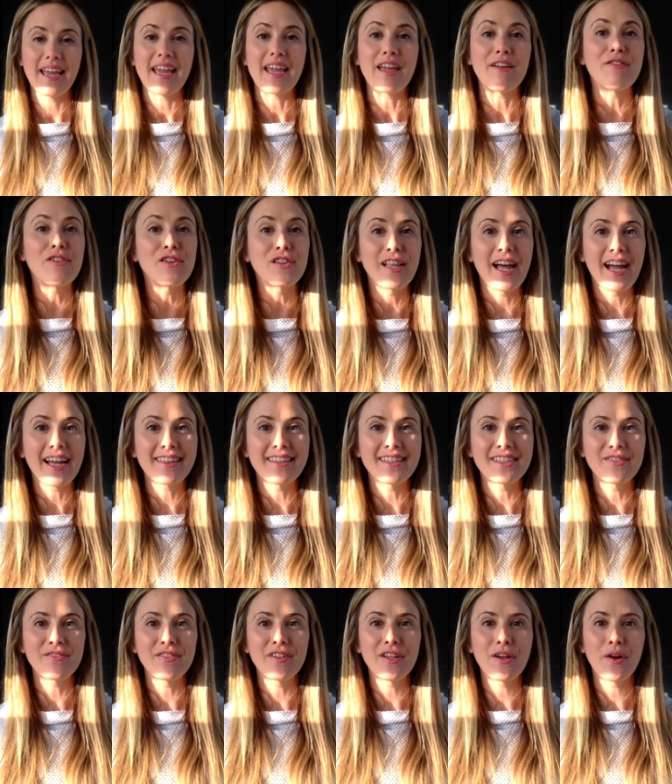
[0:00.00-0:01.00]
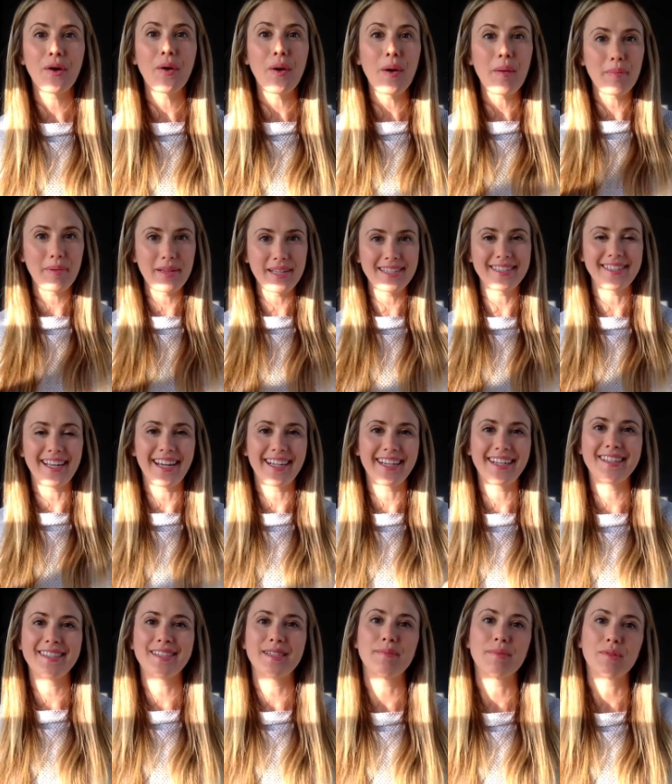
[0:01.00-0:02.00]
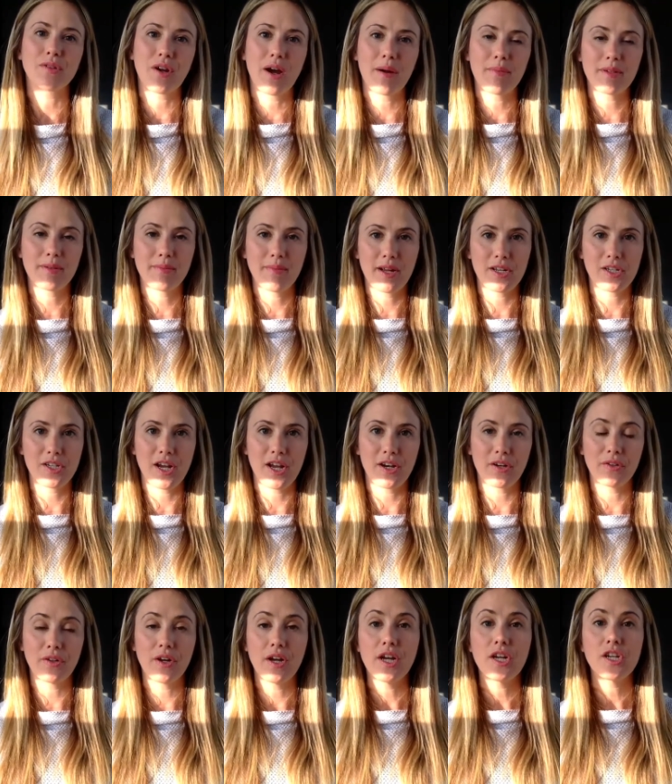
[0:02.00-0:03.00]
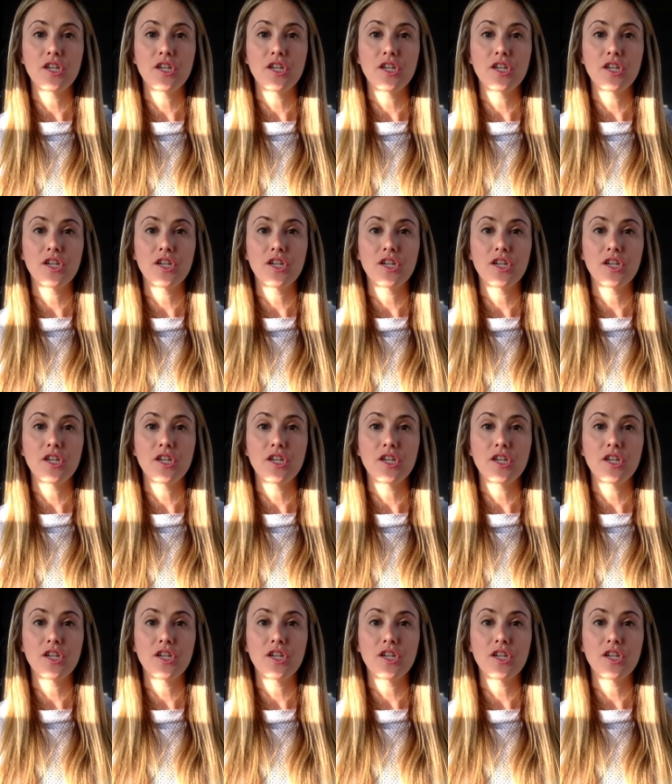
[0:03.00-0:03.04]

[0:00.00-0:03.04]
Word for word: If you like this video, please like it, subscribe to my channel,